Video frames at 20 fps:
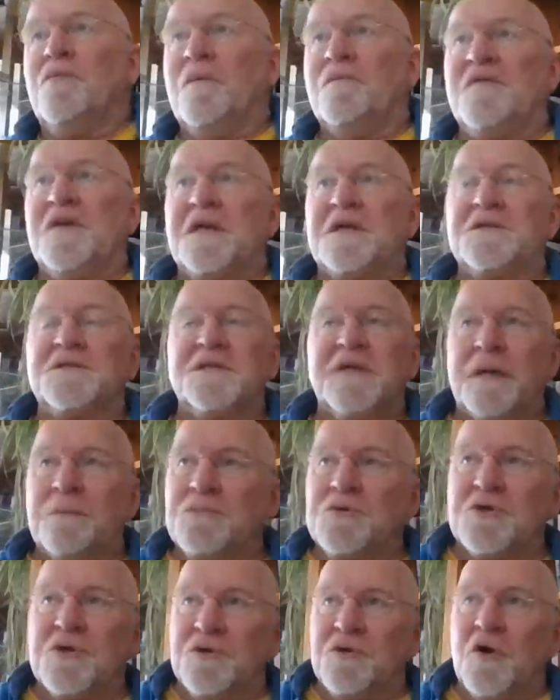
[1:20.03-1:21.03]
with the
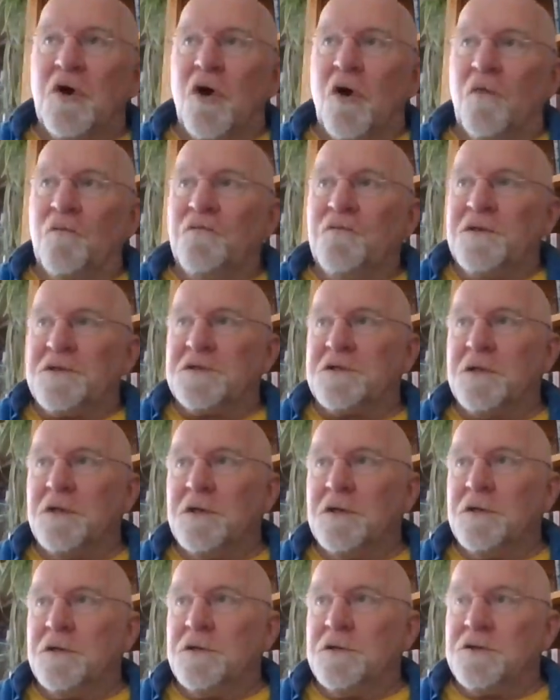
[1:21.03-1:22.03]
exception of this
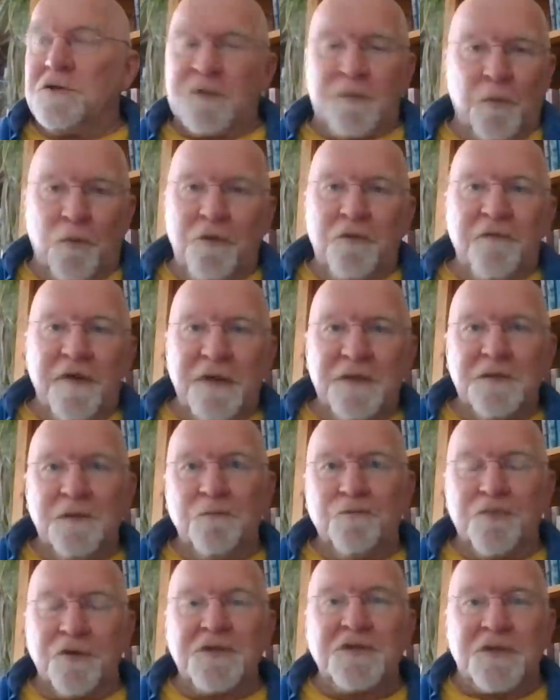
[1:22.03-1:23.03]
small event
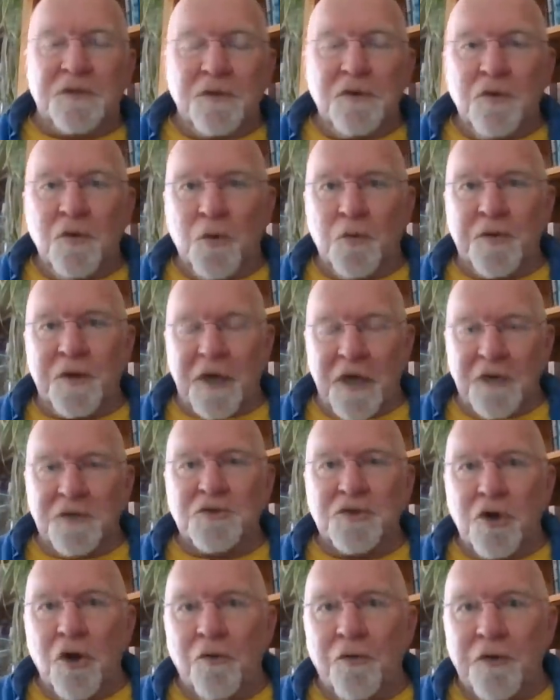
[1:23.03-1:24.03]
in Britain called the
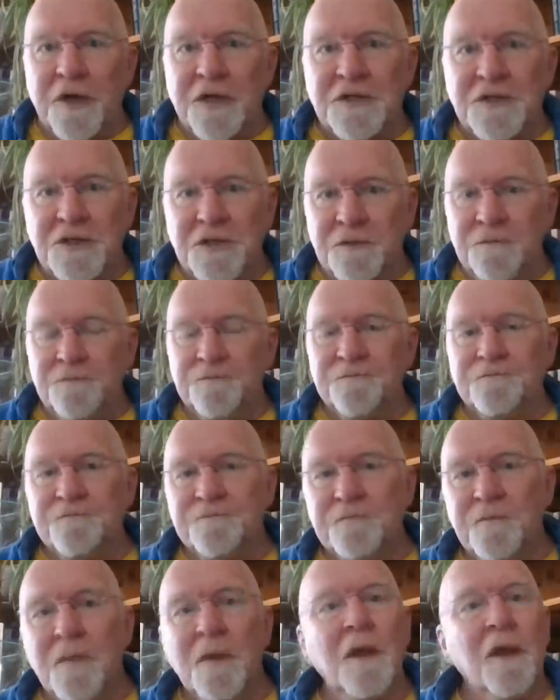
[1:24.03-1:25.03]
King's Coronation,
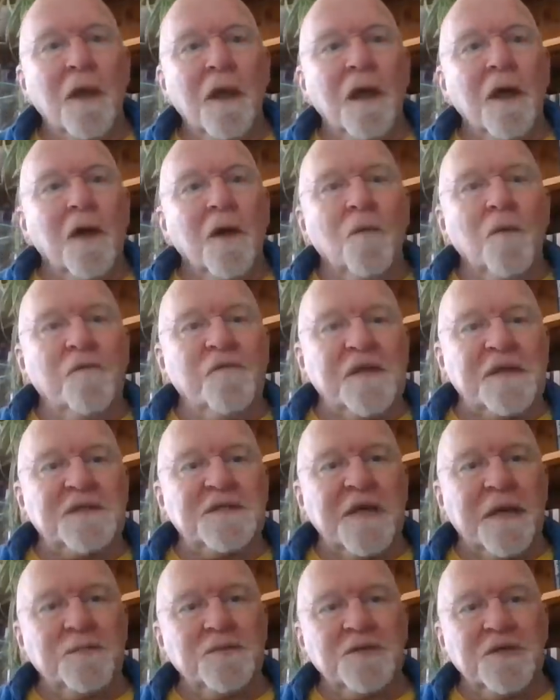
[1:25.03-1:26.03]
with the
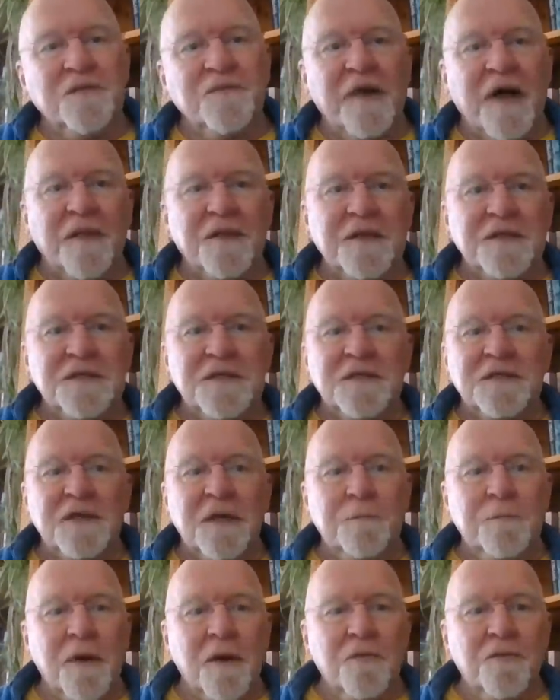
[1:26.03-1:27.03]
exception of that, this is
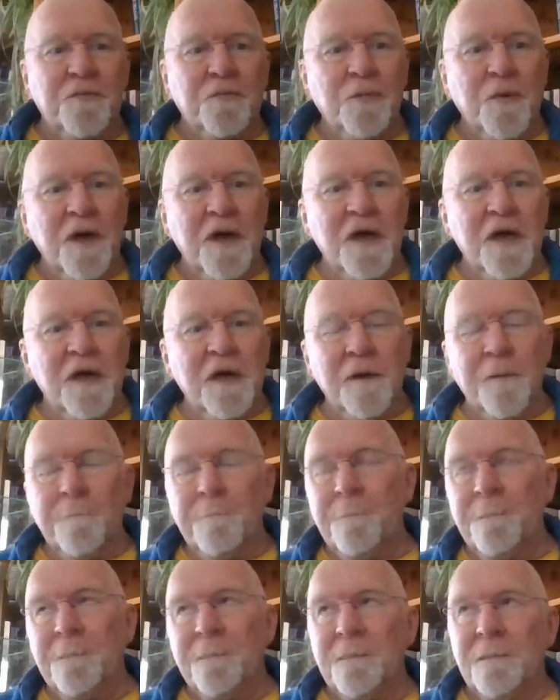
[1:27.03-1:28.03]
a month where
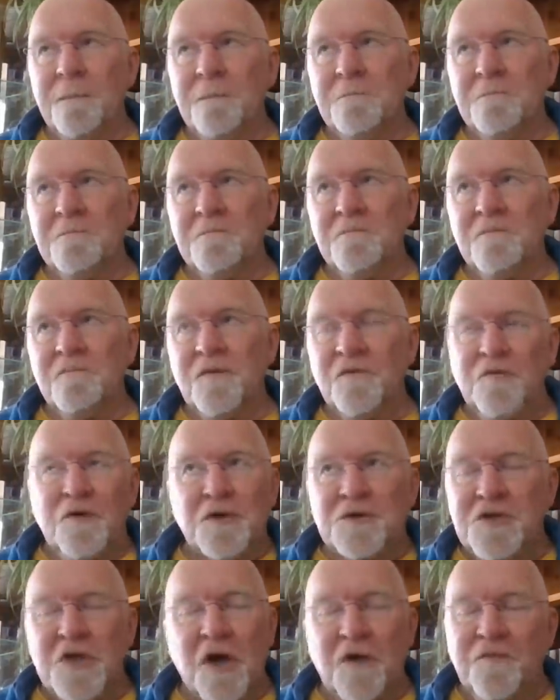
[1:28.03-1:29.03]
the
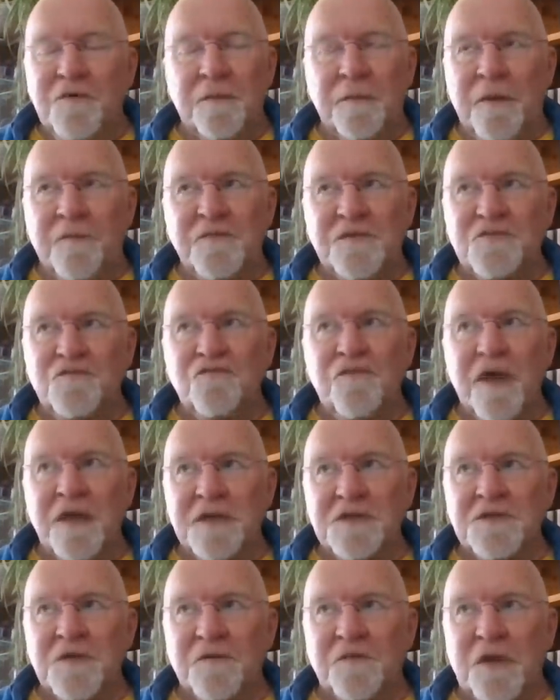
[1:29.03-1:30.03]
first half of the month is
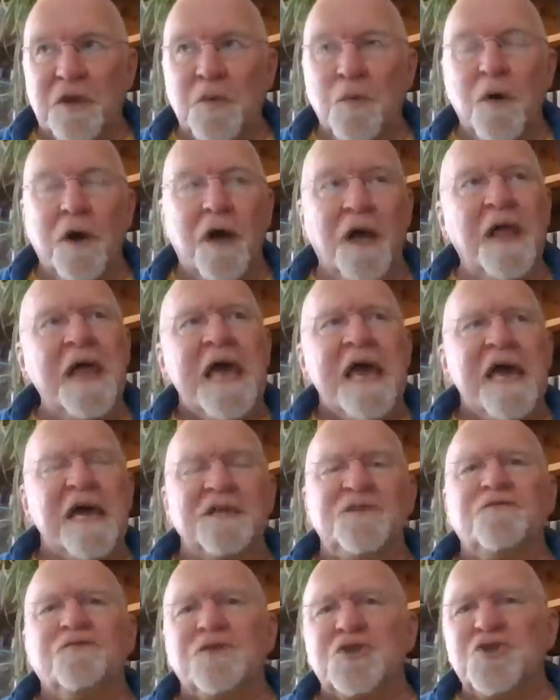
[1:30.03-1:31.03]
relatively quiet.
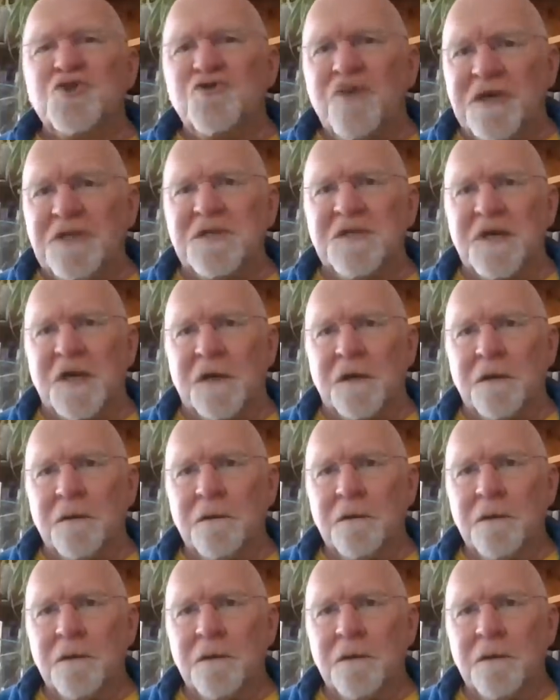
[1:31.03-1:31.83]
It's frustrating